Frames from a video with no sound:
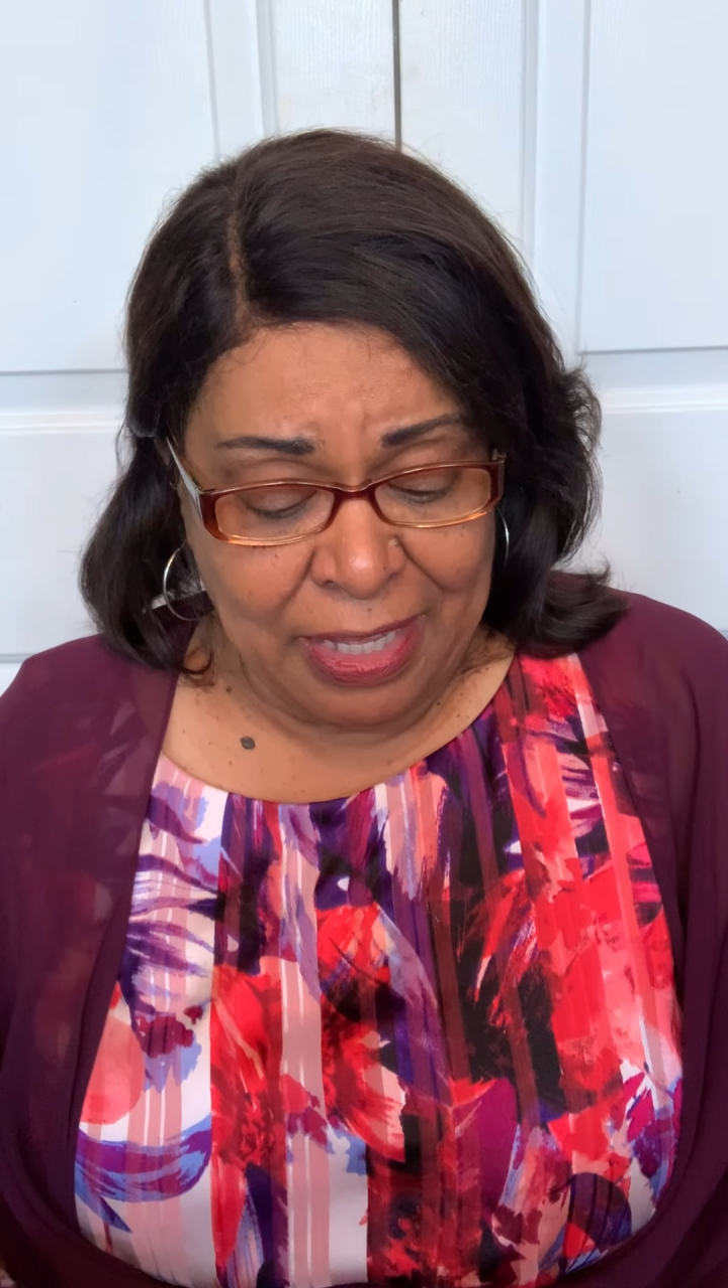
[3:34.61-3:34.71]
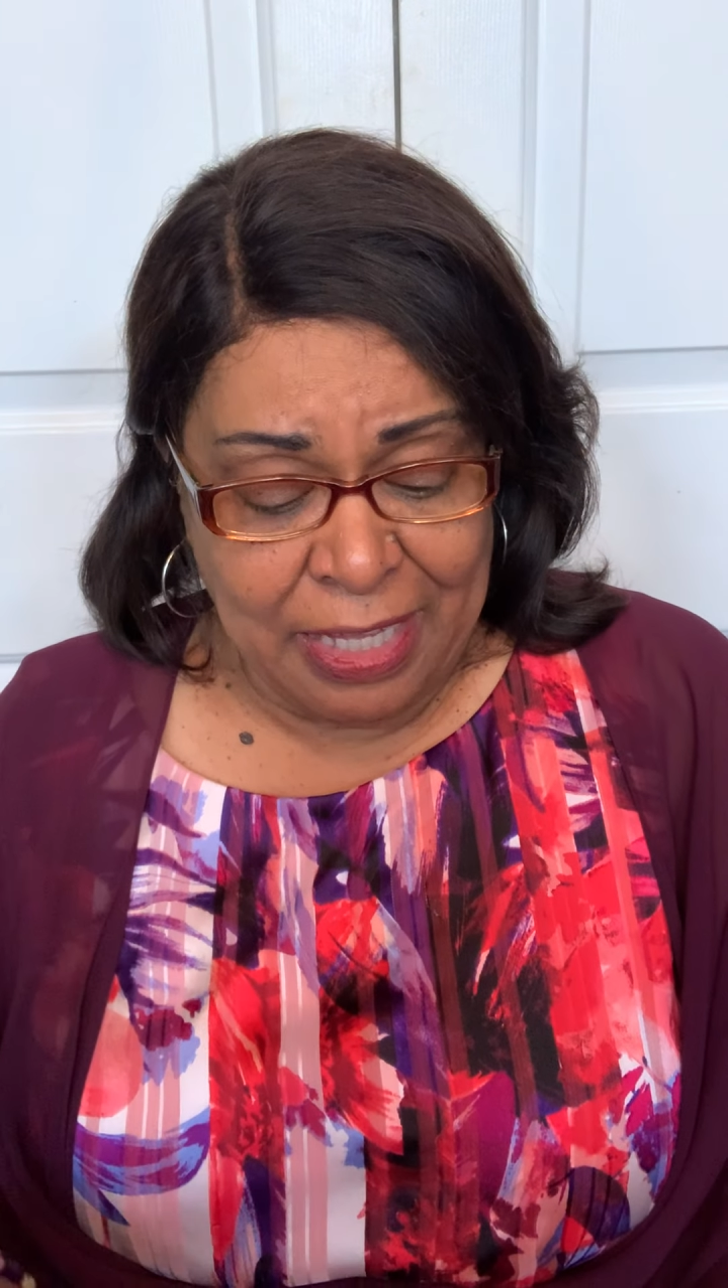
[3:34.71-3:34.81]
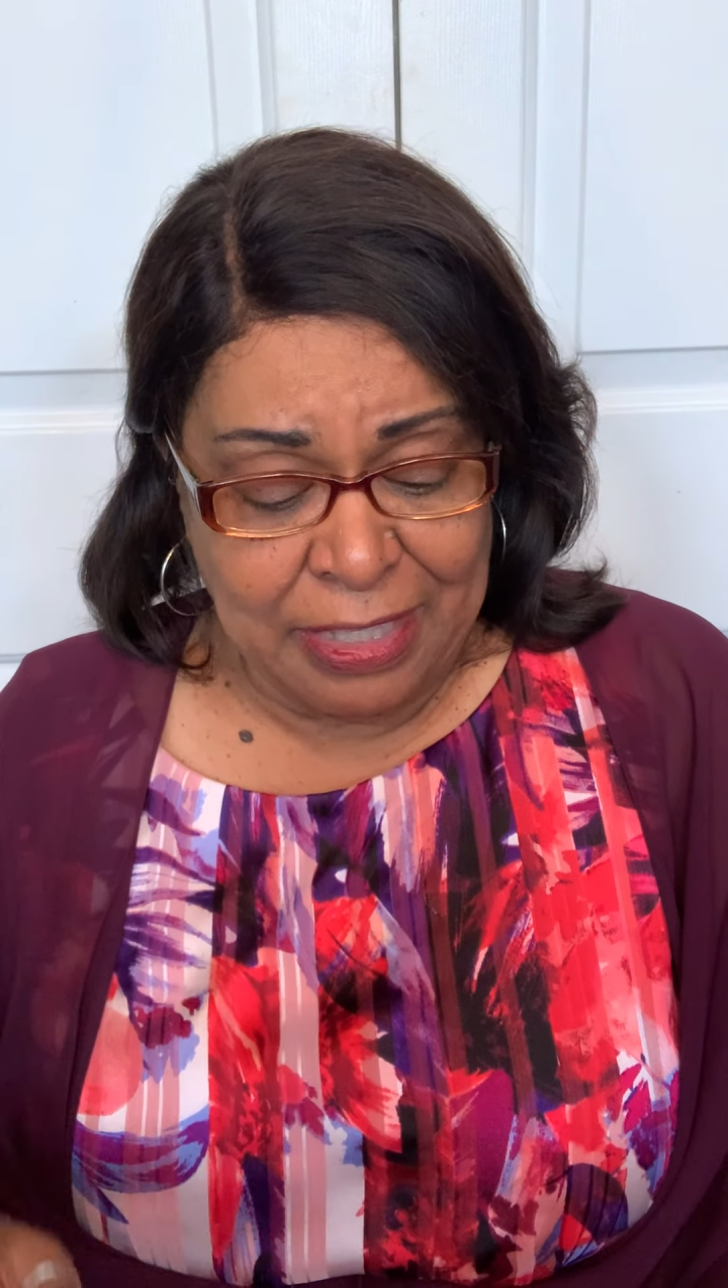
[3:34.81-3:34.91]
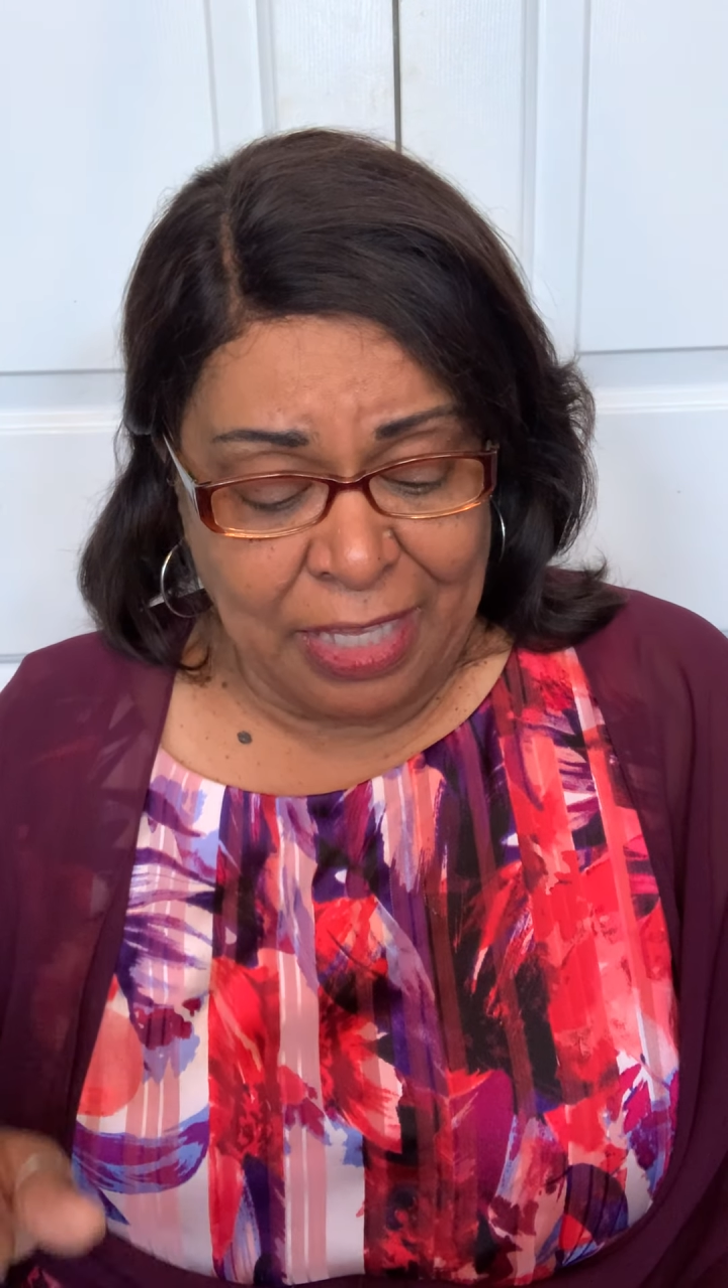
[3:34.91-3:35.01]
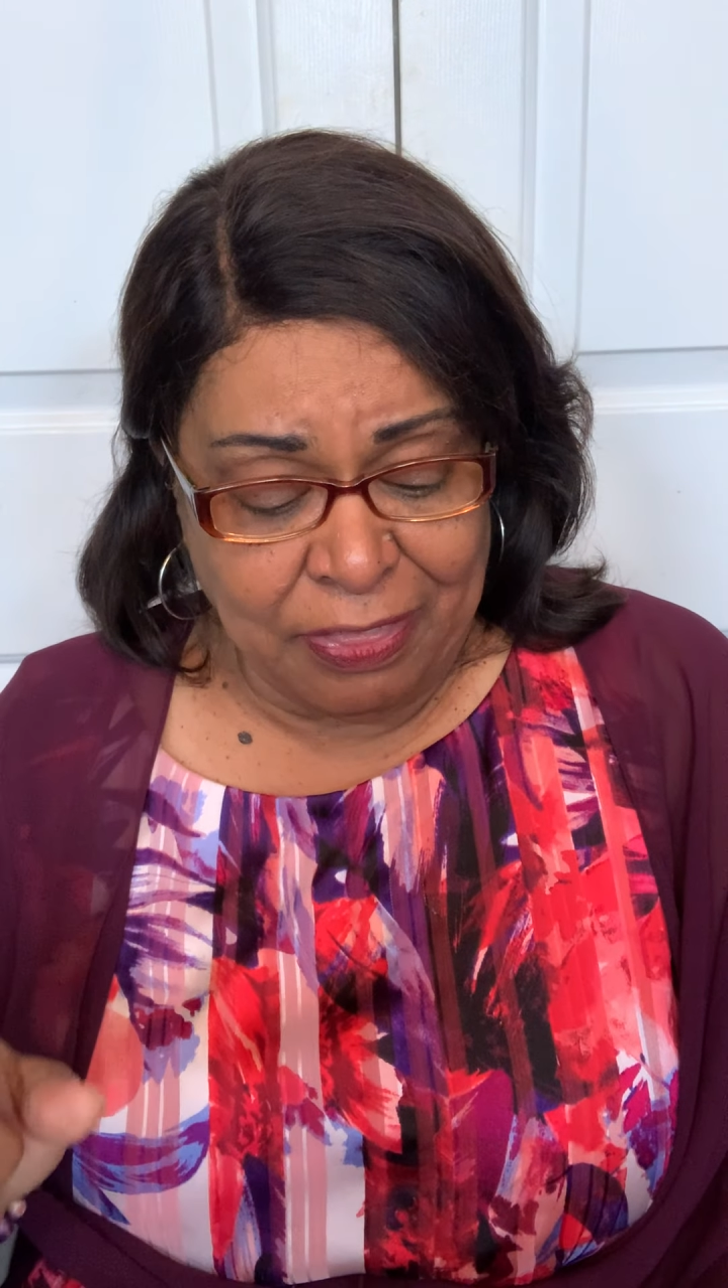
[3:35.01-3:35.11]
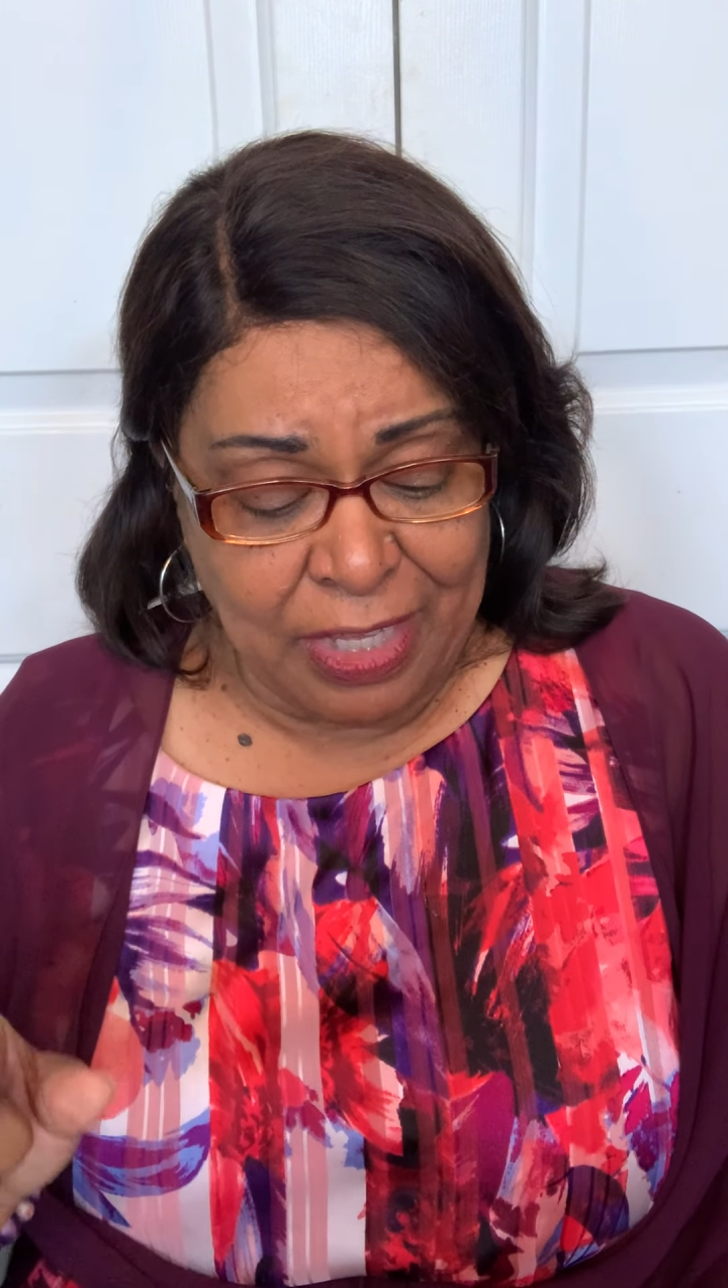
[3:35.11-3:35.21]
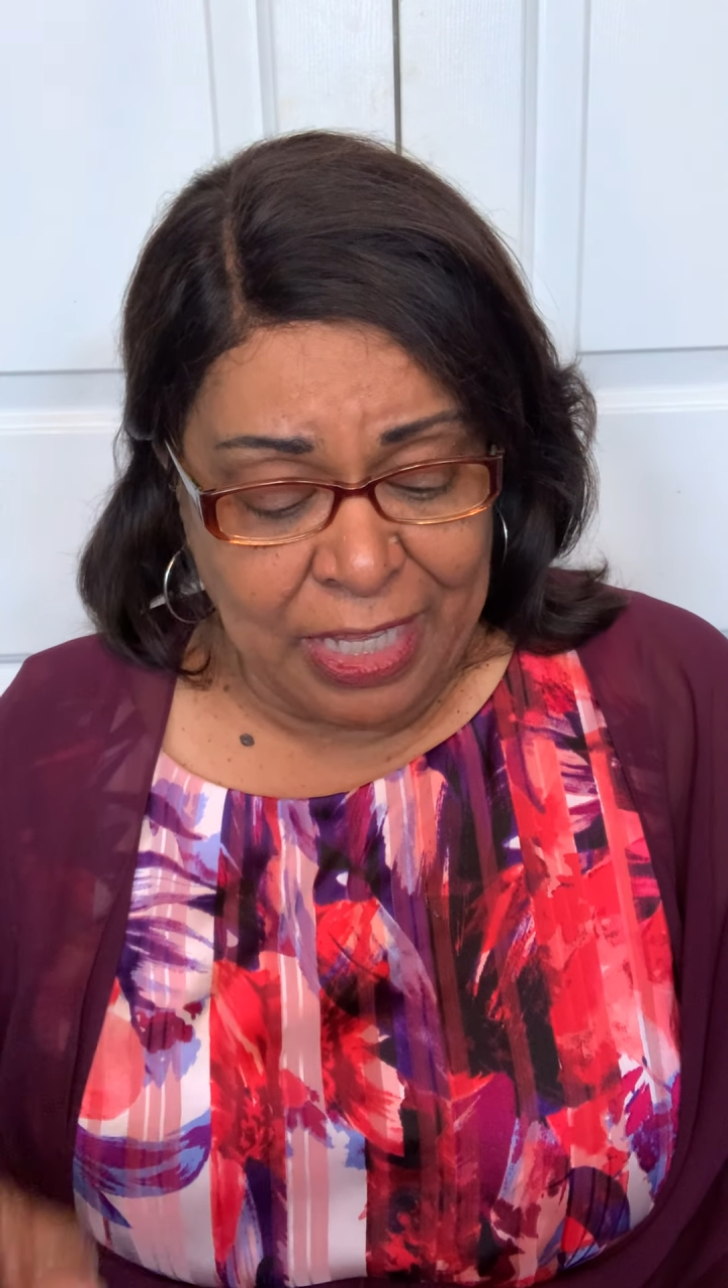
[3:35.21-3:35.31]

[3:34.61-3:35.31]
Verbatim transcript: yet the